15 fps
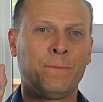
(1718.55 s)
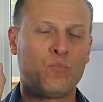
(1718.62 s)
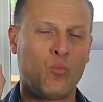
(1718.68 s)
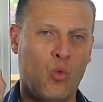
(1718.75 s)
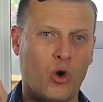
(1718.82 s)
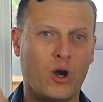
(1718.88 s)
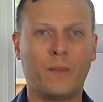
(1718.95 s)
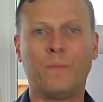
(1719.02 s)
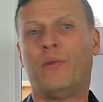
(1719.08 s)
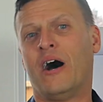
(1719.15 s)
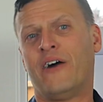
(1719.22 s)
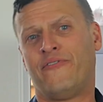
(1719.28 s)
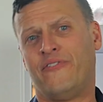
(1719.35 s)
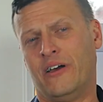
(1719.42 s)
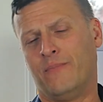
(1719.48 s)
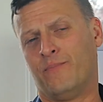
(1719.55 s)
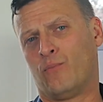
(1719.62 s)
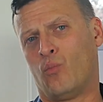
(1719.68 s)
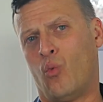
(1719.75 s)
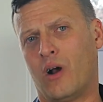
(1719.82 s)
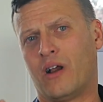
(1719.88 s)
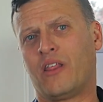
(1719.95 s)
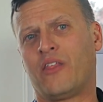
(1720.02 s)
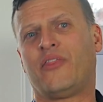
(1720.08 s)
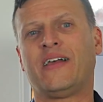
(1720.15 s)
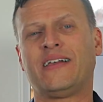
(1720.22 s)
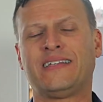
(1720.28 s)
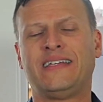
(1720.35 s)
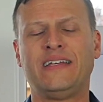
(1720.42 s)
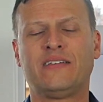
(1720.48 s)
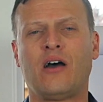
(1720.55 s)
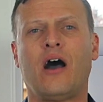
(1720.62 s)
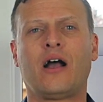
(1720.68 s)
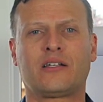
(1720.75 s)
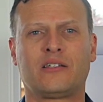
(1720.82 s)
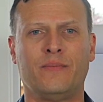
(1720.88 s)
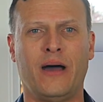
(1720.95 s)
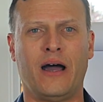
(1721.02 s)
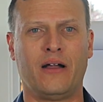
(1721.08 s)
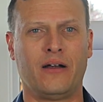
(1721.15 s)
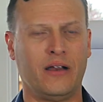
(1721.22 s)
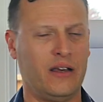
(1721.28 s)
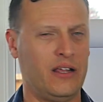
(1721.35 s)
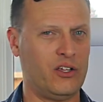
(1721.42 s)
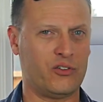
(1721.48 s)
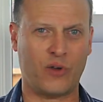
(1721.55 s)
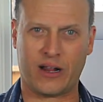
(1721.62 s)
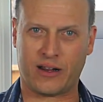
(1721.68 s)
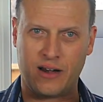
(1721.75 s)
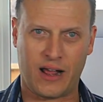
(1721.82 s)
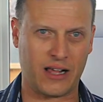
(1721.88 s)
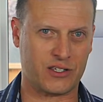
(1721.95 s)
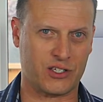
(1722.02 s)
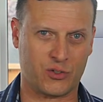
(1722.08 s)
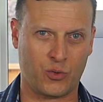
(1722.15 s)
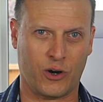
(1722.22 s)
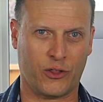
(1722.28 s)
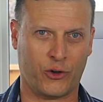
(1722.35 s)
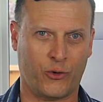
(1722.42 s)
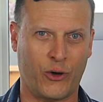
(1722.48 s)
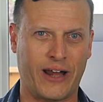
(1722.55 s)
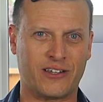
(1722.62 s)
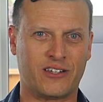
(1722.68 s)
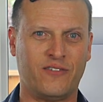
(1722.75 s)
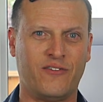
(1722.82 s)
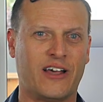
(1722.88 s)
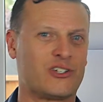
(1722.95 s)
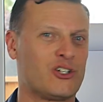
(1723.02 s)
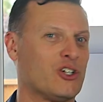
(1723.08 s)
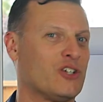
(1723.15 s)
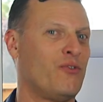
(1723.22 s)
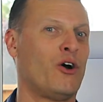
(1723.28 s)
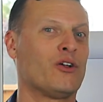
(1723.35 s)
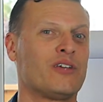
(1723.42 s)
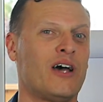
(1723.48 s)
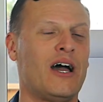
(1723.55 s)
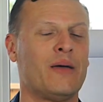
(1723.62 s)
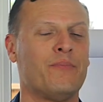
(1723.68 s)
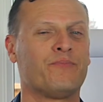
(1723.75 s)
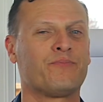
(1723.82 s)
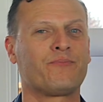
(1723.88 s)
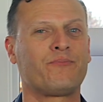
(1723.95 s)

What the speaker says: Warren Buffett, one of the things he talks about, and he's recognized as one of the greatest investors of all time,